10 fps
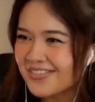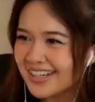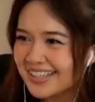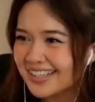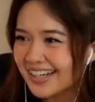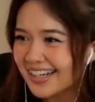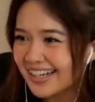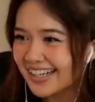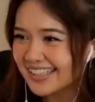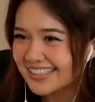my
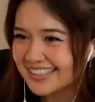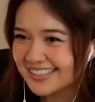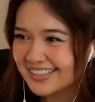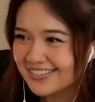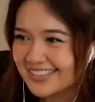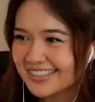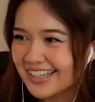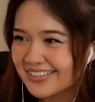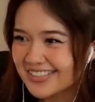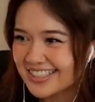gosh! What
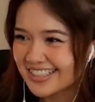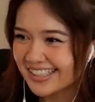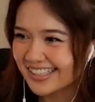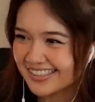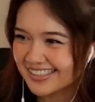time is it?